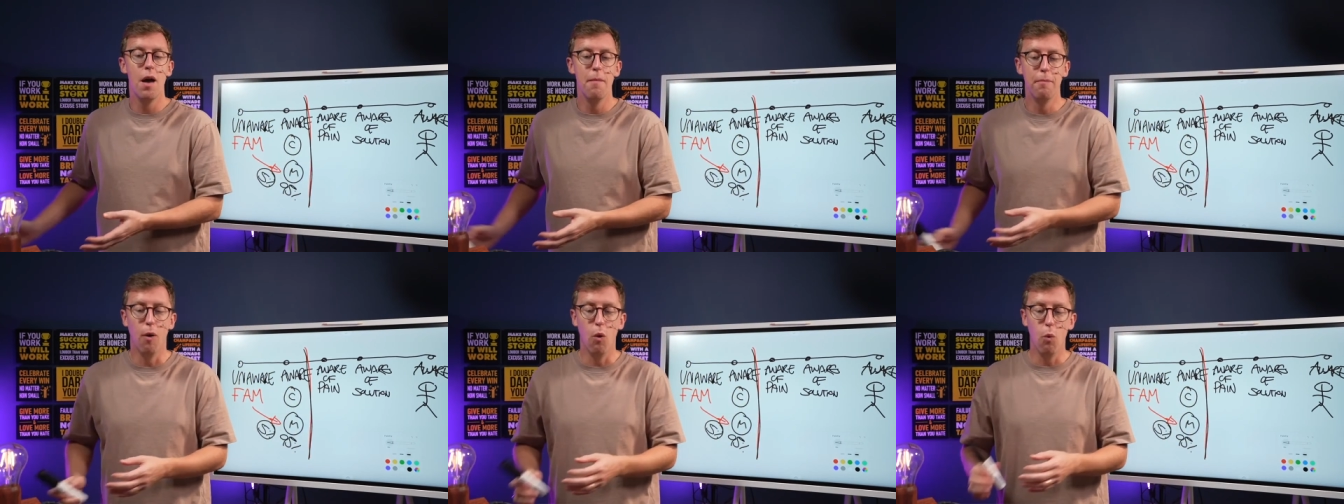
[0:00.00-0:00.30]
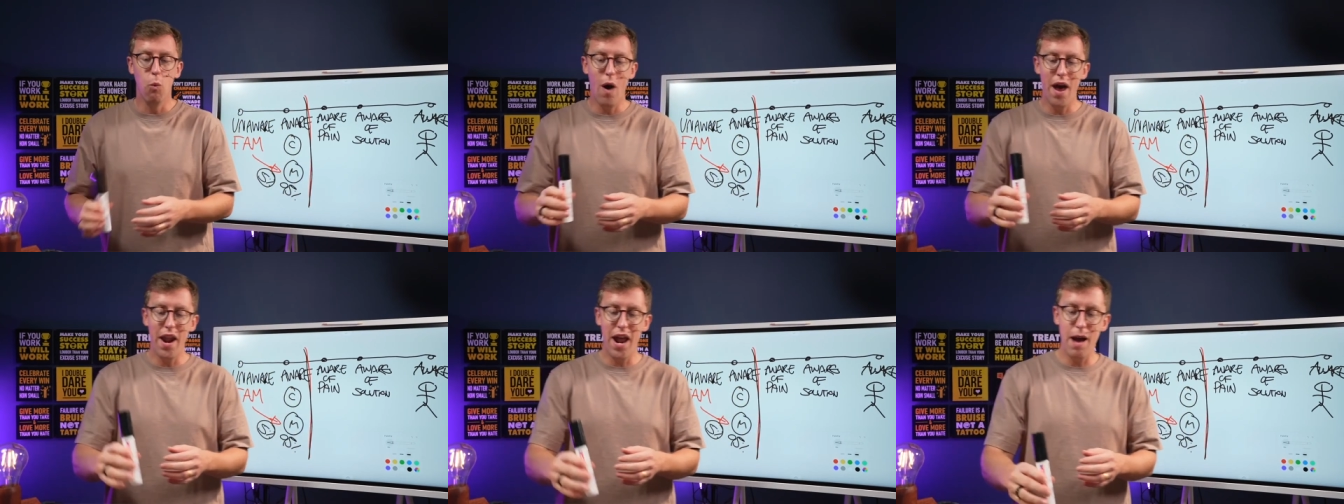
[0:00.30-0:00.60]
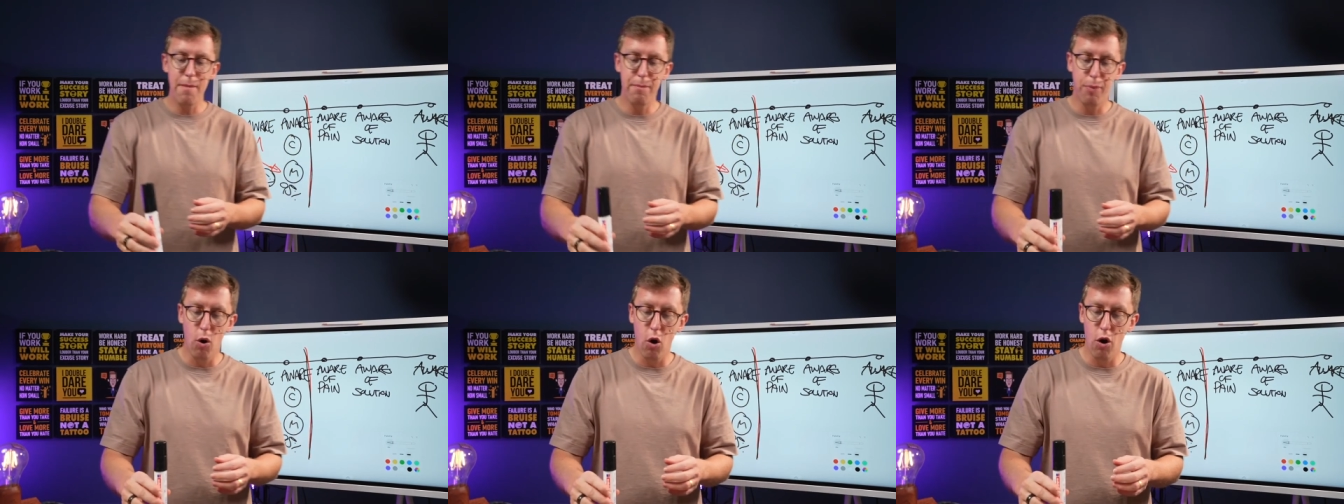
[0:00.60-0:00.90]
But when
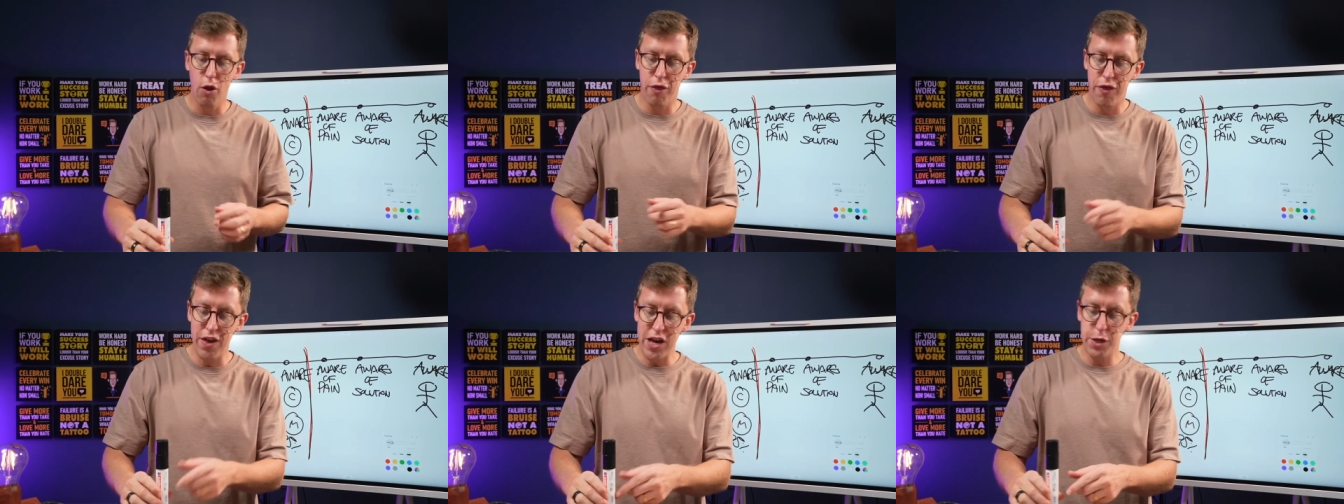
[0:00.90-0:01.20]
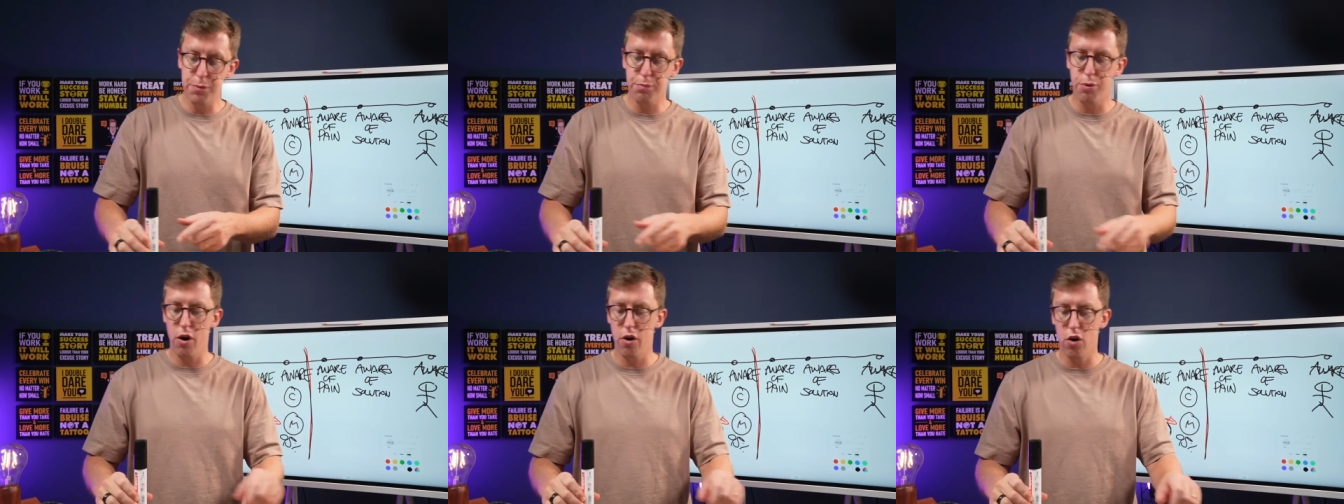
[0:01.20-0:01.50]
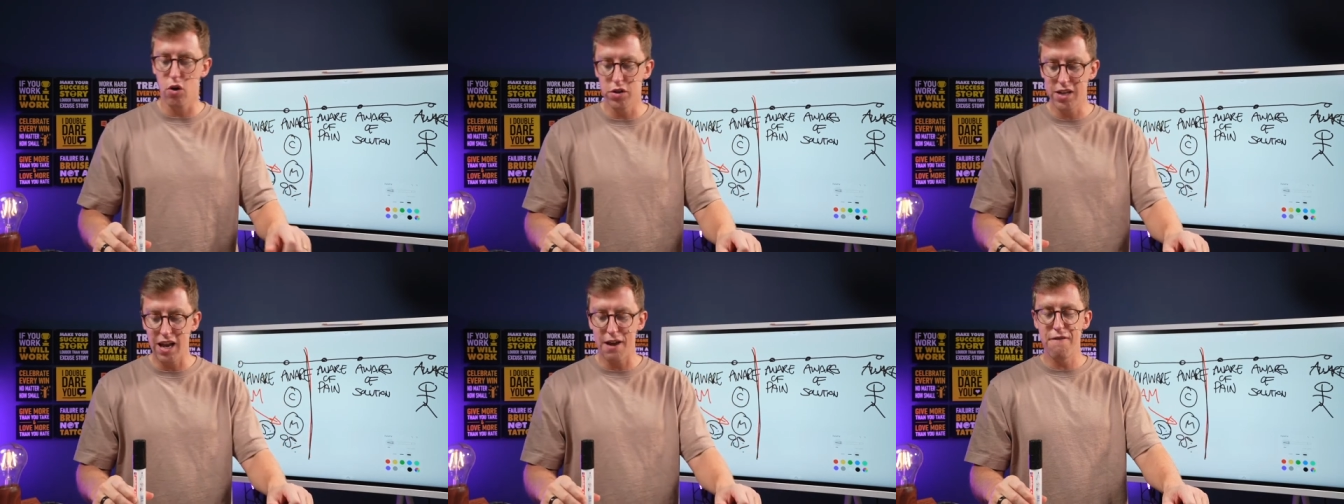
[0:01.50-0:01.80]
I bought this
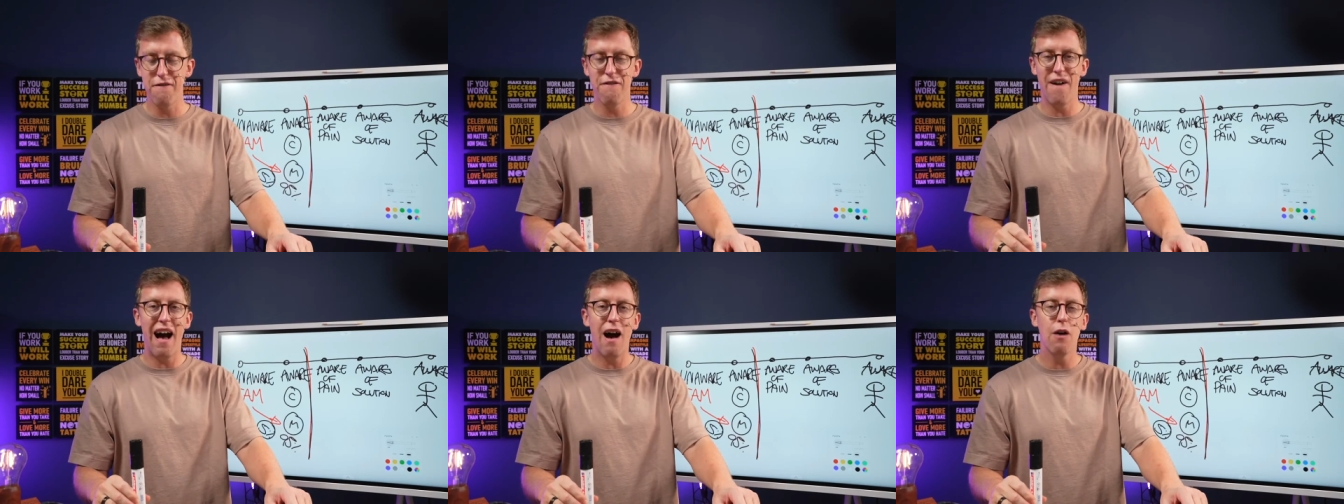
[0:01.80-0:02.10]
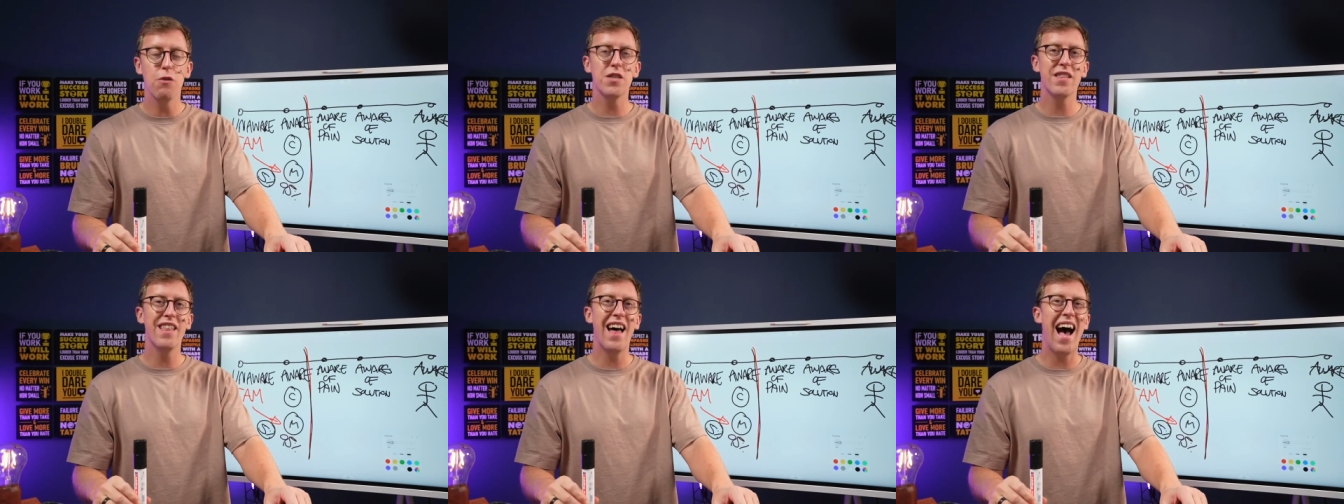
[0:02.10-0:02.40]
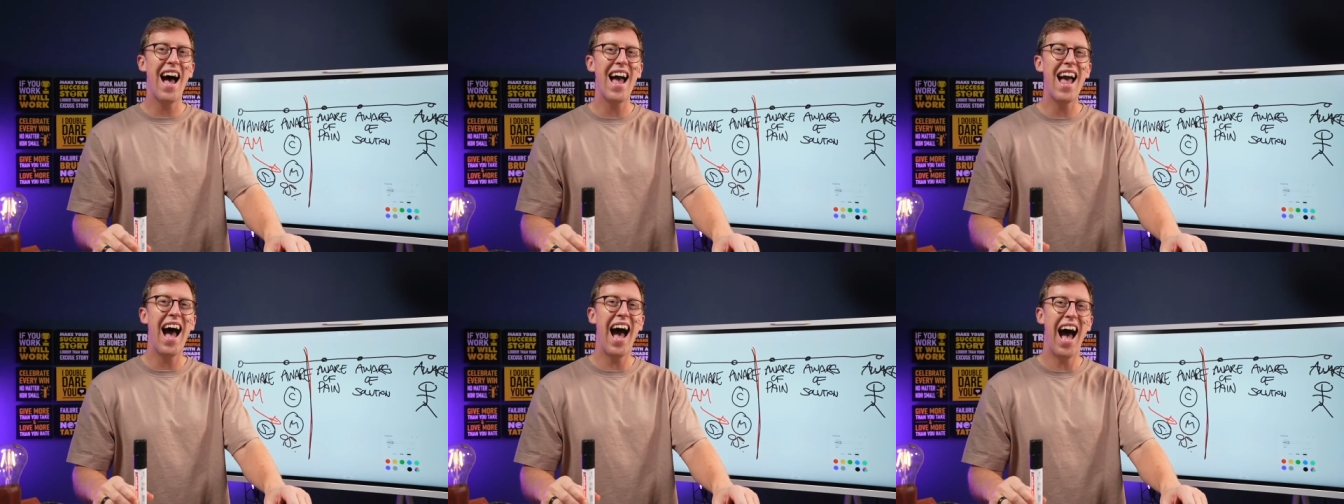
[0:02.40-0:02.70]
product, I found that
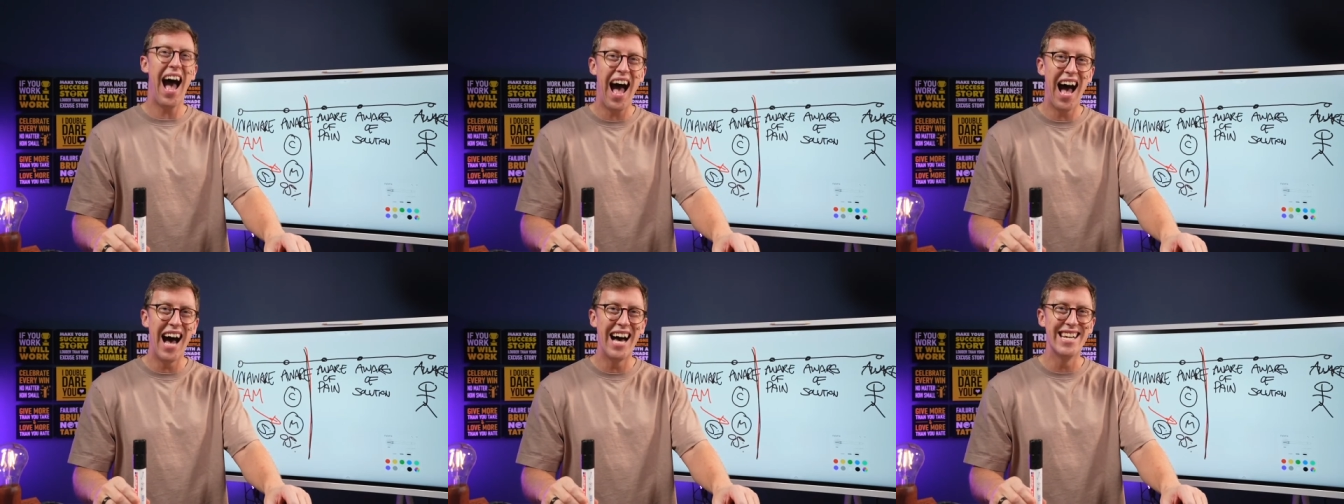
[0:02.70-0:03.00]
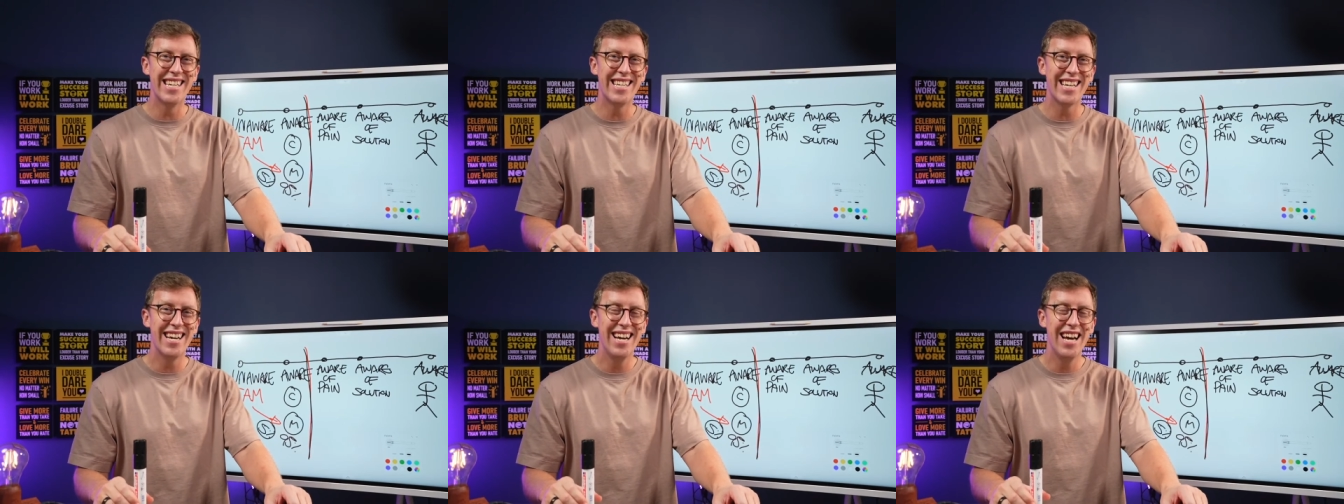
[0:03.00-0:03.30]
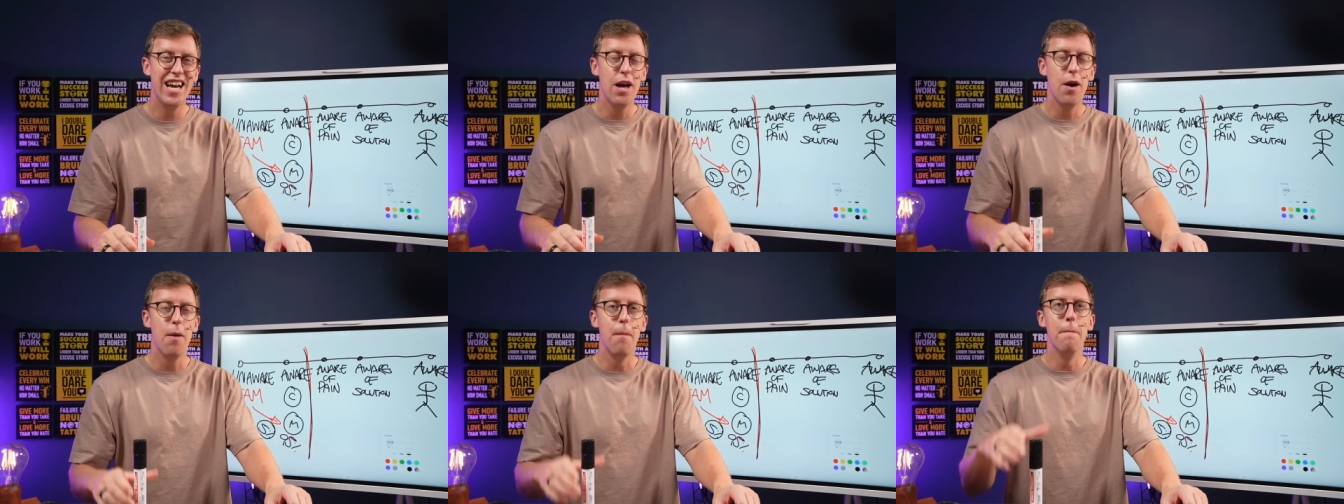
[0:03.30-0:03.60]
I had
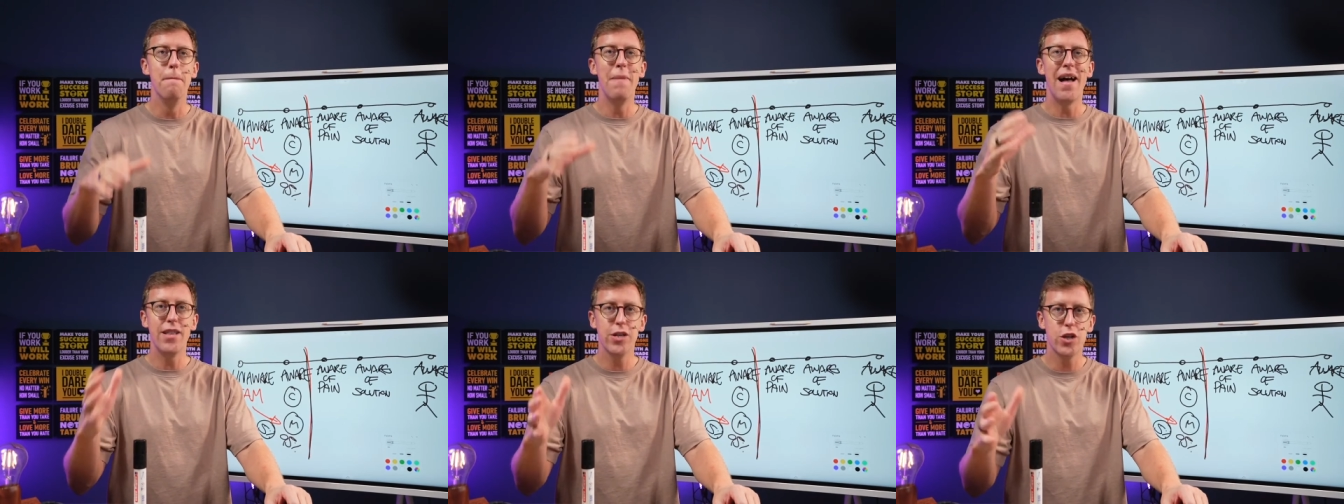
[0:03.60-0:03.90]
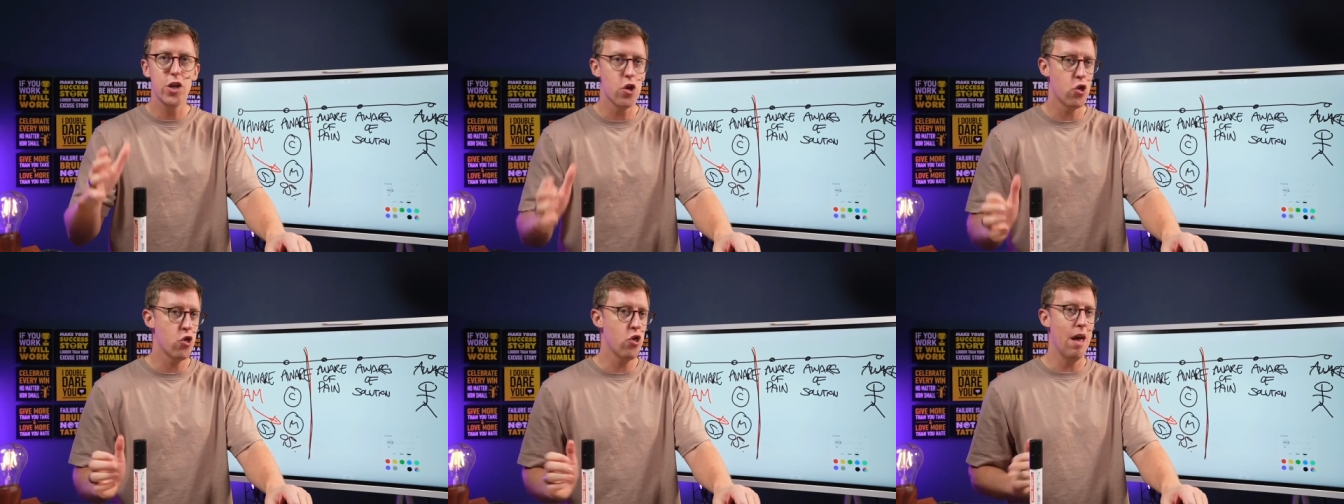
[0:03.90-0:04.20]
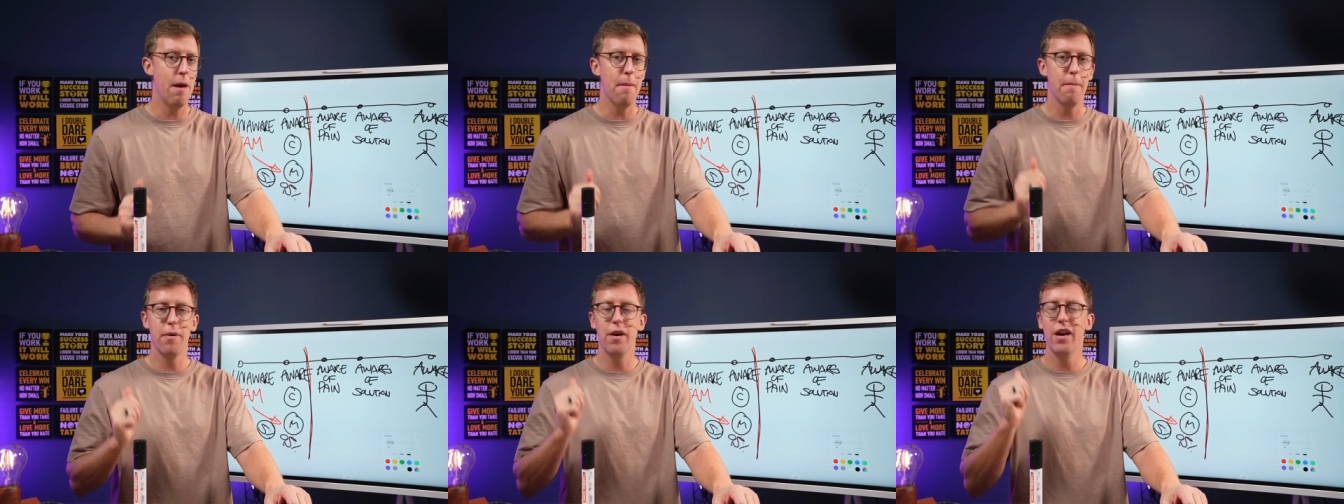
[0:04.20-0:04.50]

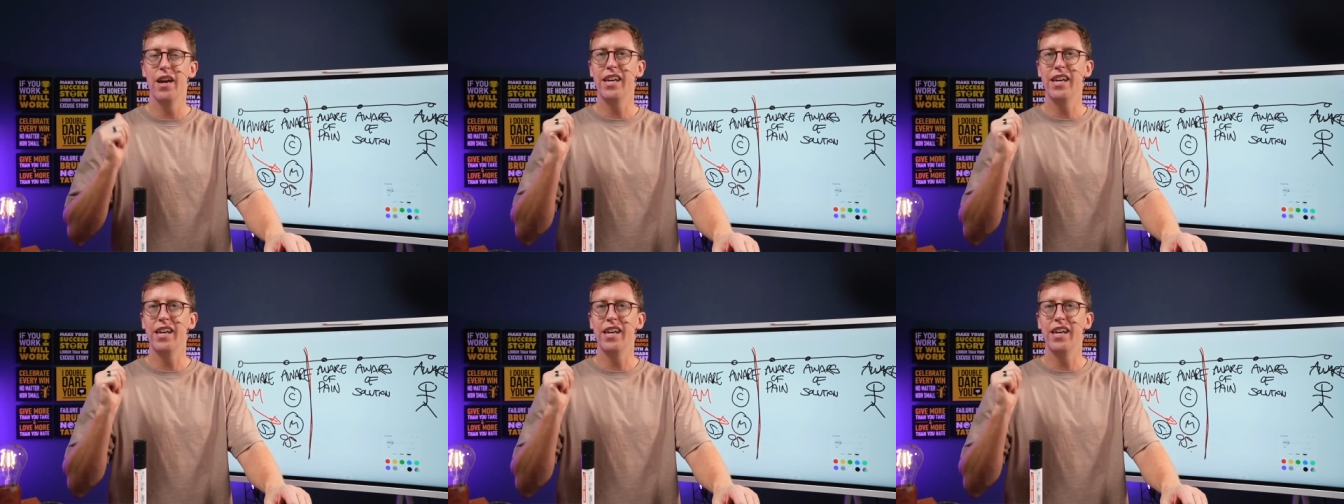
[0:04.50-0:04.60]
mentorship,